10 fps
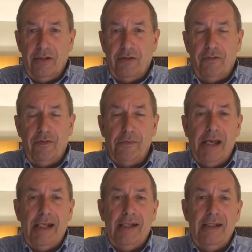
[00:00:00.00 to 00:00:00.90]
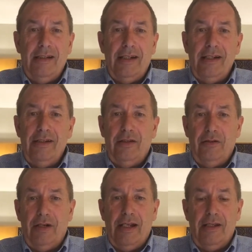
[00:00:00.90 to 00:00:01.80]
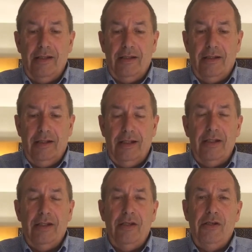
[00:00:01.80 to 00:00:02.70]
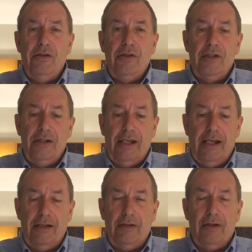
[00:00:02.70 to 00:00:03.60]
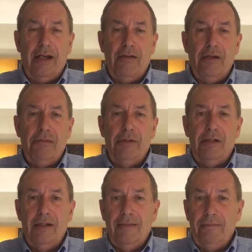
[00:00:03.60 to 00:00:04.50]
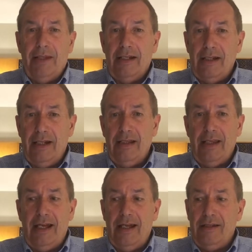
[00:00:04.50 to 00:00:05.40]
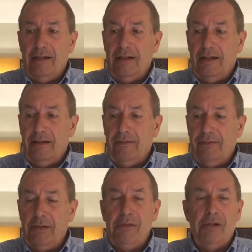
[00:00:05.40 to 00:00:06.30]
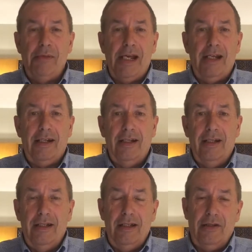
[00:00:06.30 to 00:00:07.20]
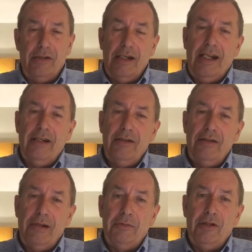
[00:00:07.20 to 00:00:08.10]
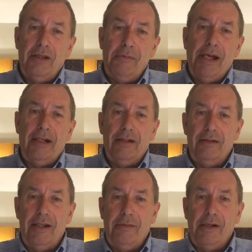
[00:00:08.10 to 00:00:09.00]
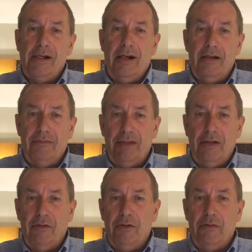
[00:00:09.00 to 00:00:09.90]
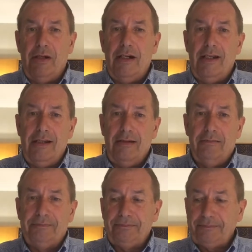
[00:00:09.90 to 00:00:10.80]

So for banking, they need their transit, institution, and their account number. They can get that from their bank. There's an 800 number on the back of their debit card if they don't know what it is.